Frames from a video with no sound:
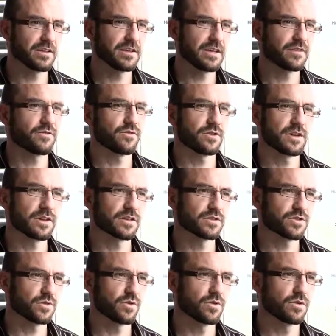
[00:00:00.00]
need for an
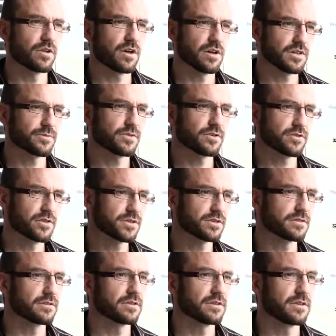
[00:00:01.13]
external high-speed
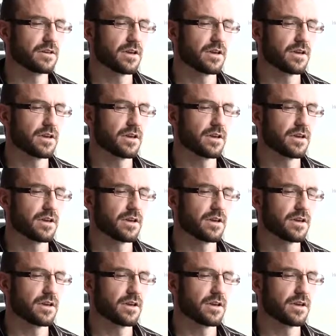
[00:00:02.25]
crystal.